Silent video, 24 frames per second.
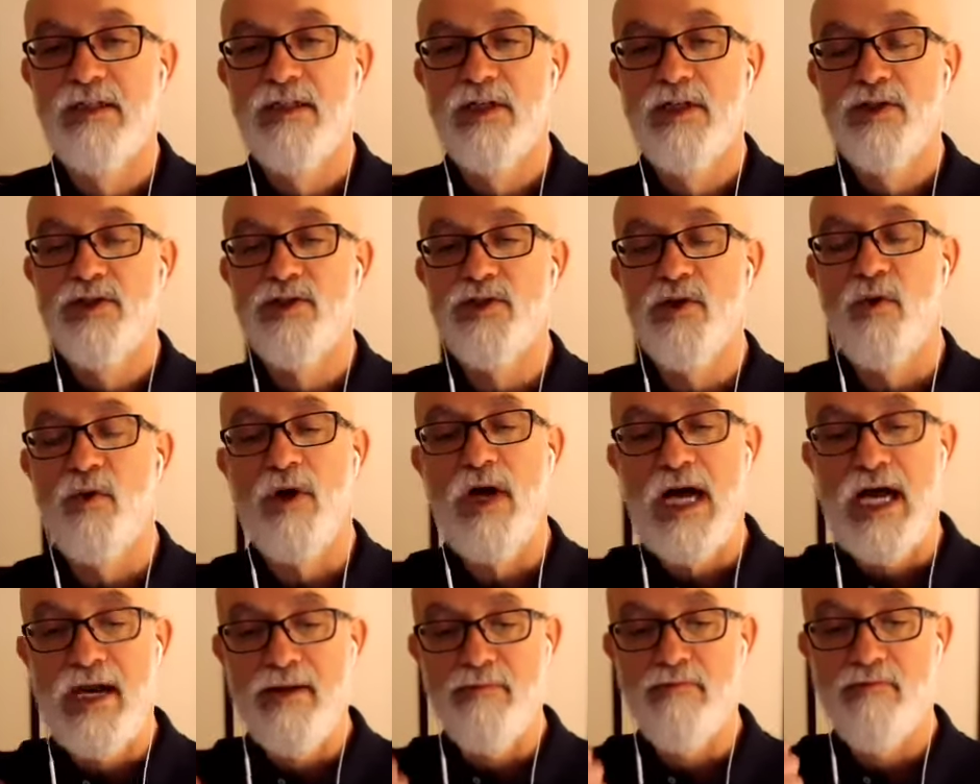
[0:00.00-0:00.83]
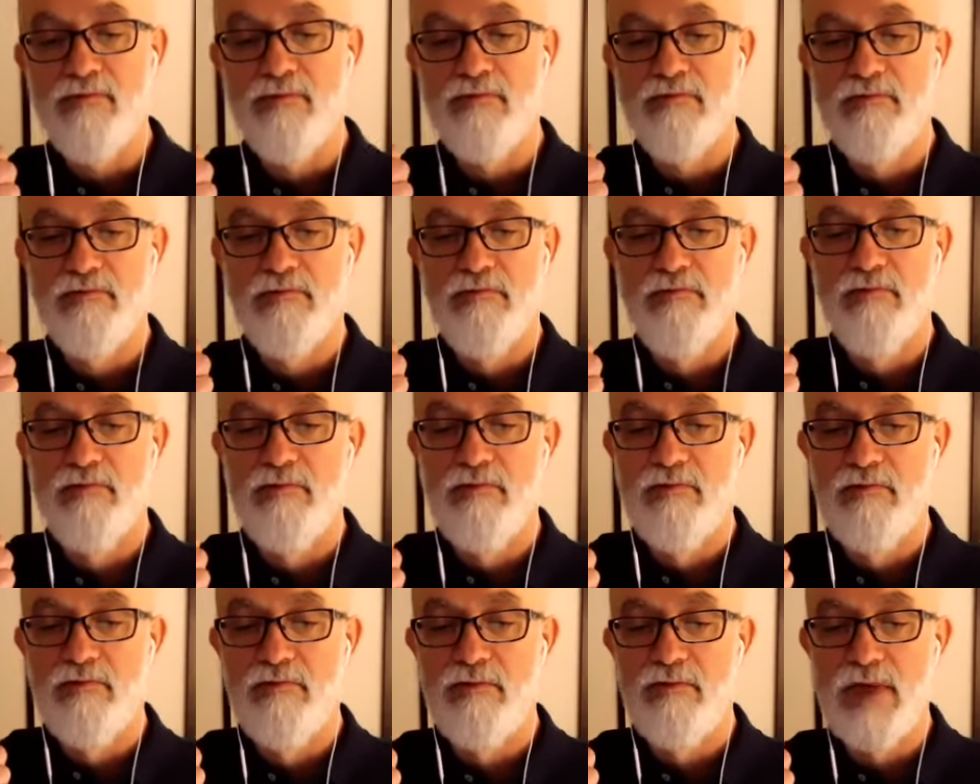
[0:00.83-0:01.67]
So I'm
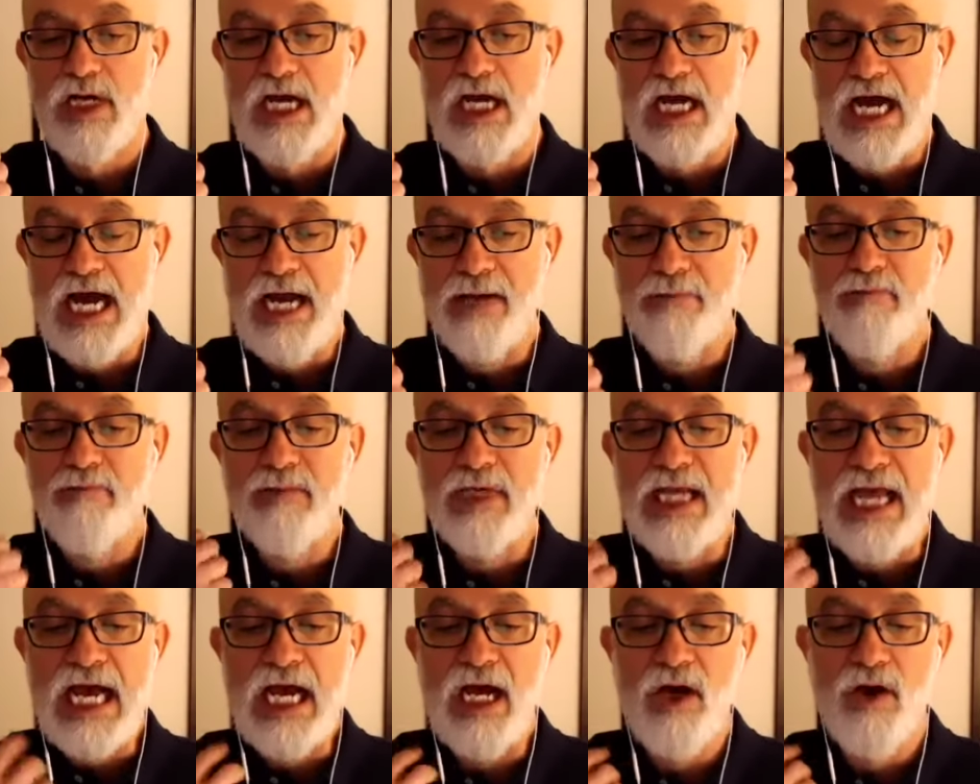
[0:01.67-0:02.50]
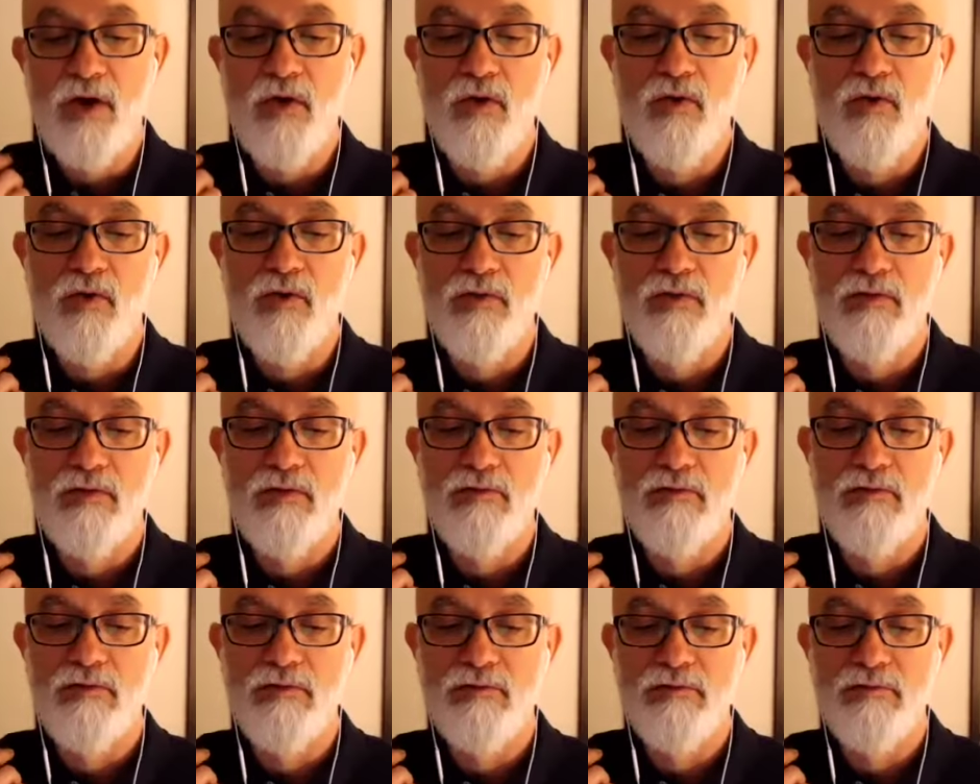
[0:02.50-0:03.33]
I'm now
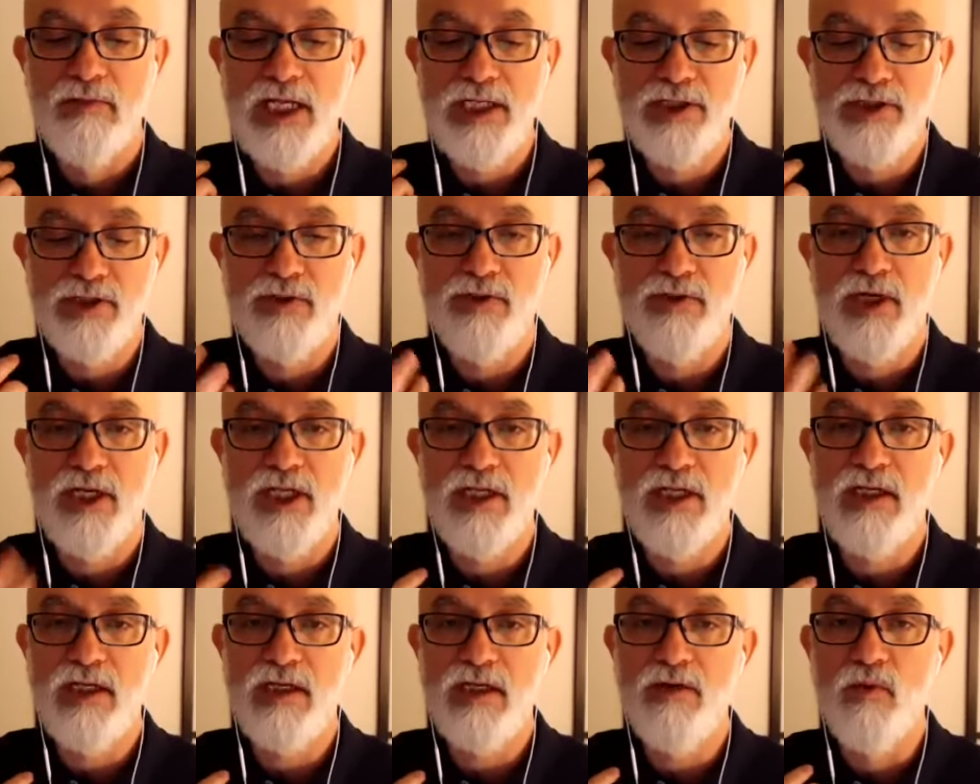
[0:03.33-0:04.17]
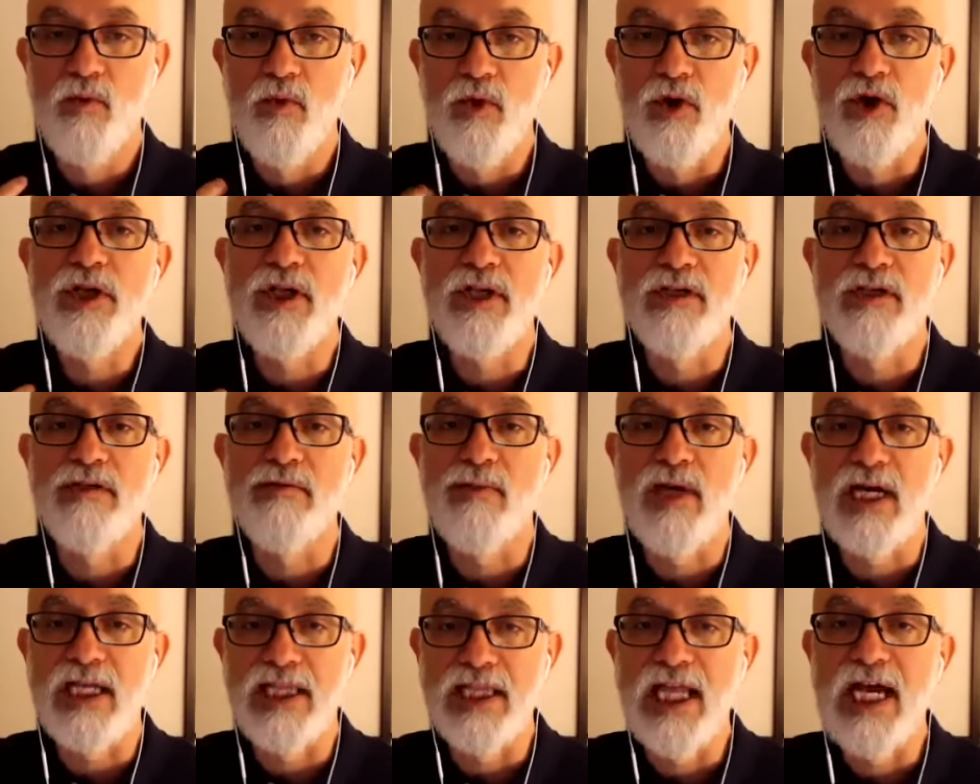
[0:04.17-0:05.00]
integrating work into
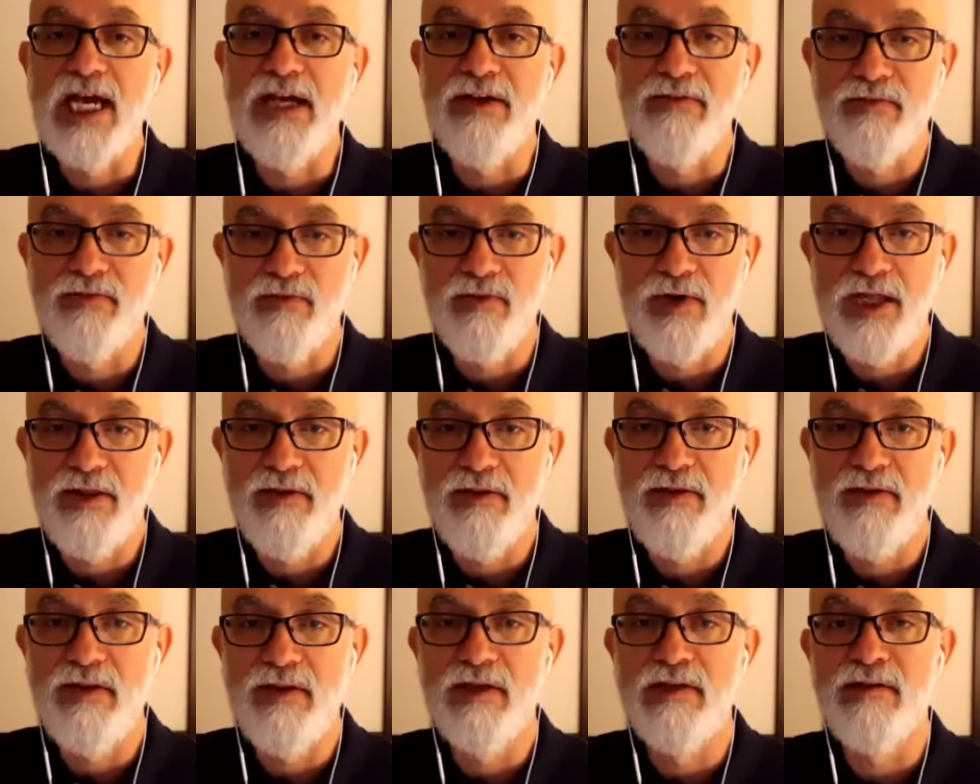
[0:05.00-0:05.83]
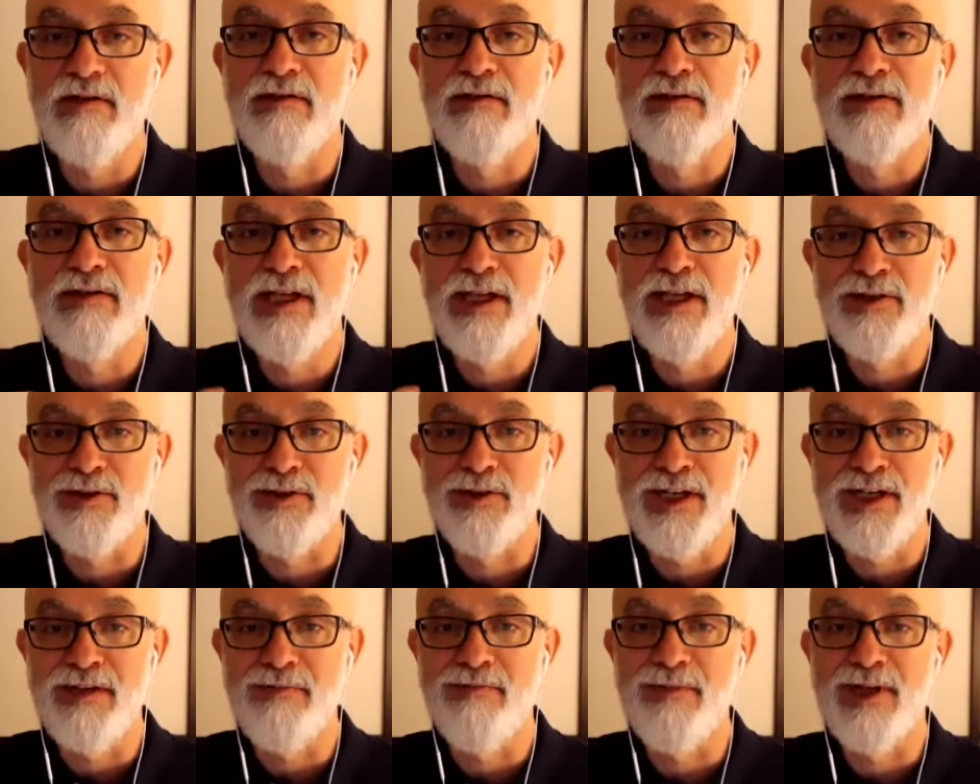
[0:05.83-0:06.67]
my life rather than
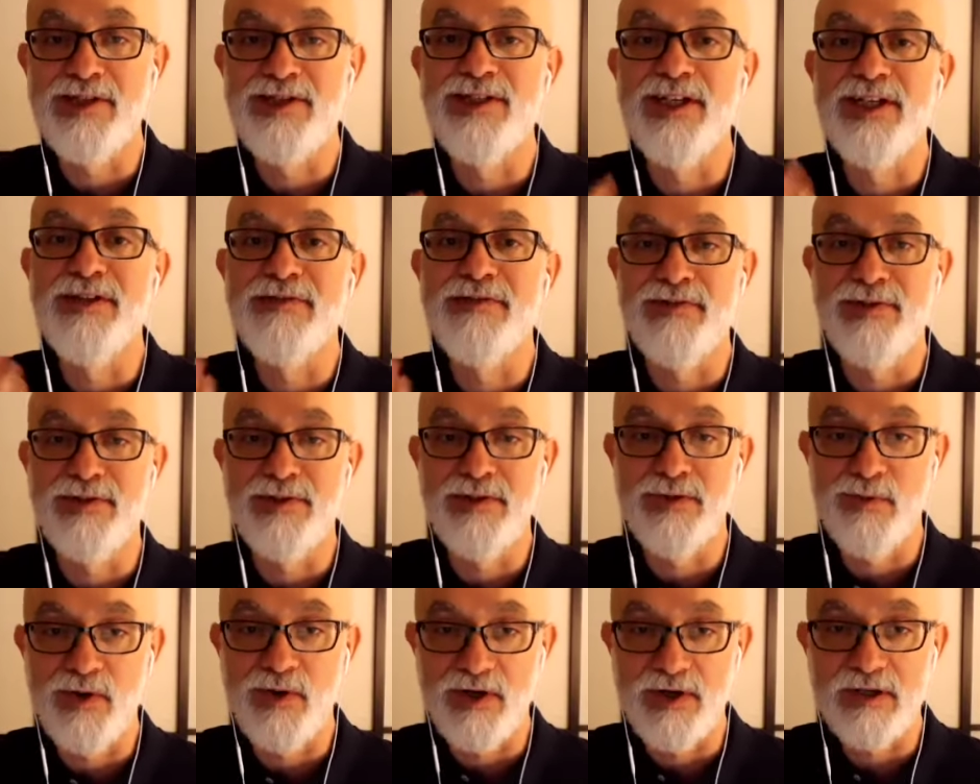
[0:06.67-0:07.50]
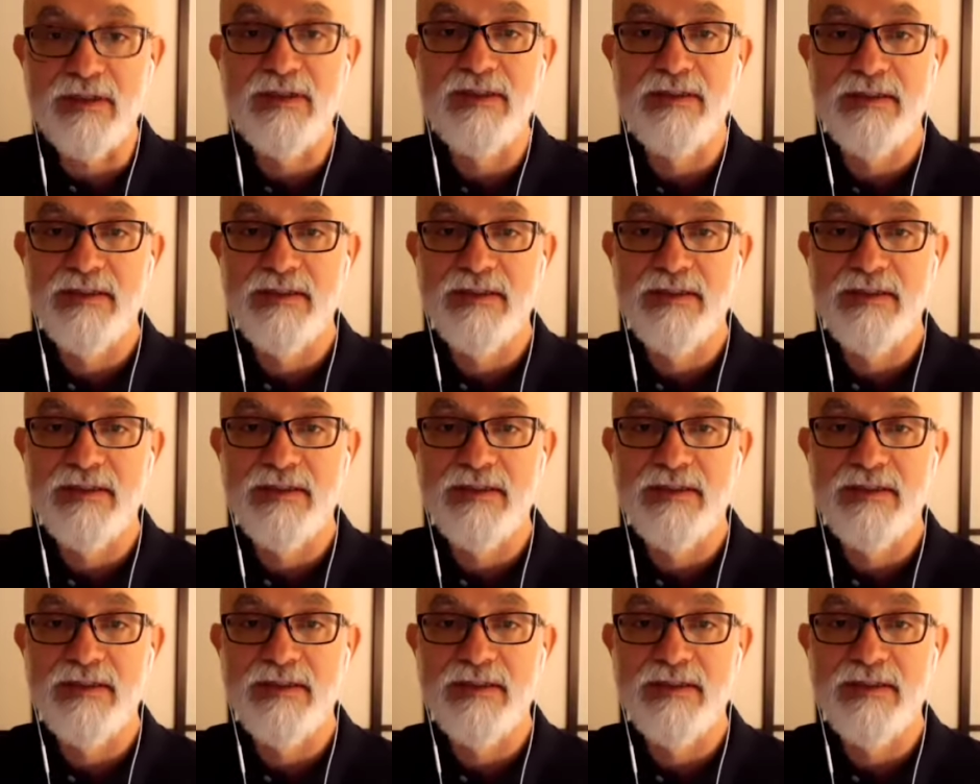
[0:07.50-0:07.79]
integrating myself into work.